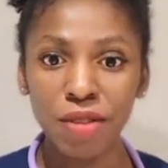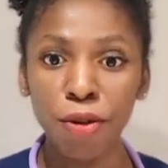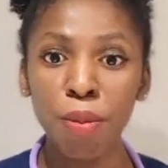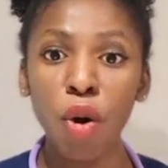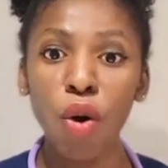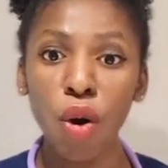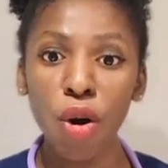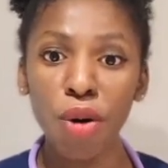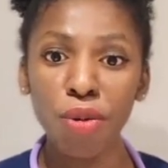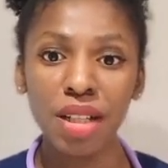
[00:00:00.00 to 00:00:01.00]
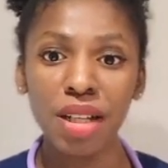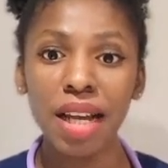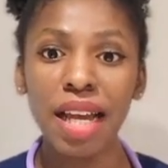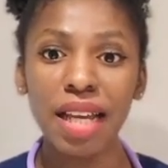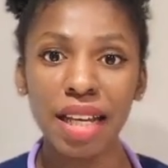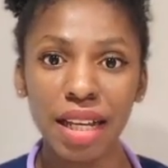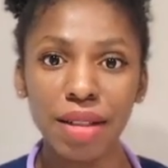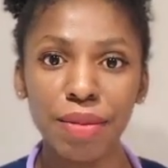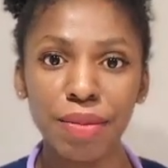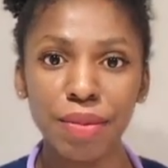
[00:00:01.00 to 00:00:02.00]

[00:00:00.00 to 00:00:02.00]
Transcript: from occurring again.